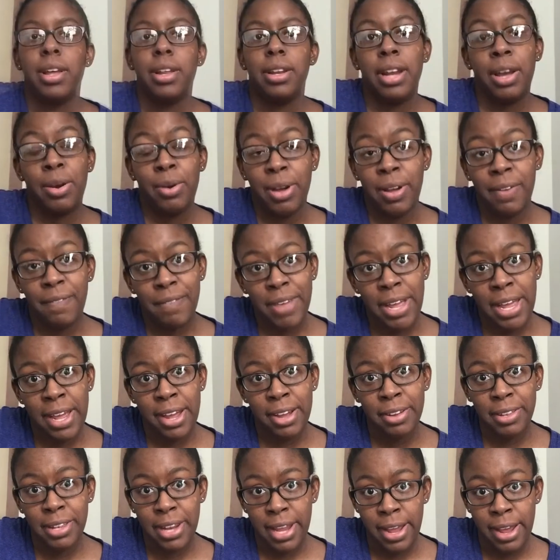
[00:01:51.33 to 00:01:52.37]
Now, I
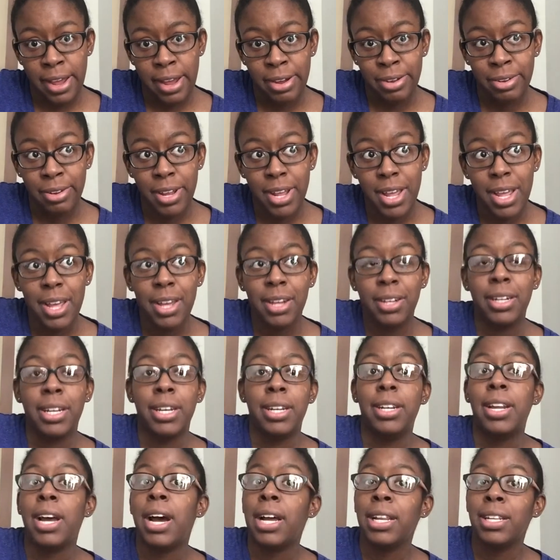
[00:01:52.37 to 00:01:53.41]
found out
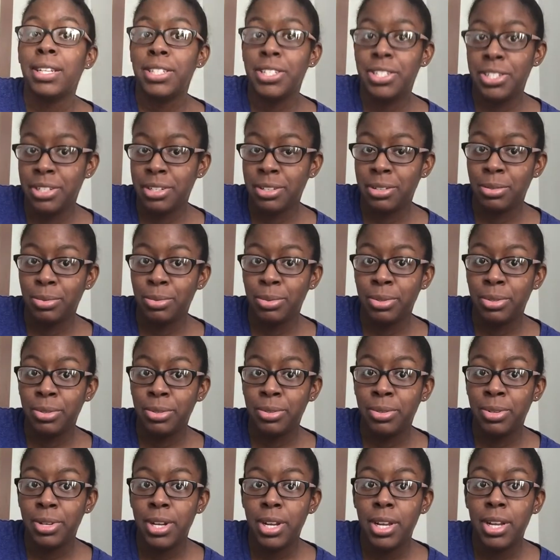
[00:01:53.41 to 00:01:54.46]
that Dollar
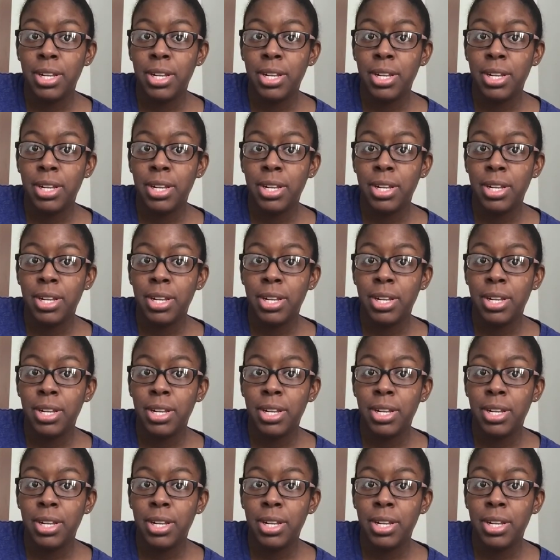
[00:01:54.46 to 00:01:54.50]
General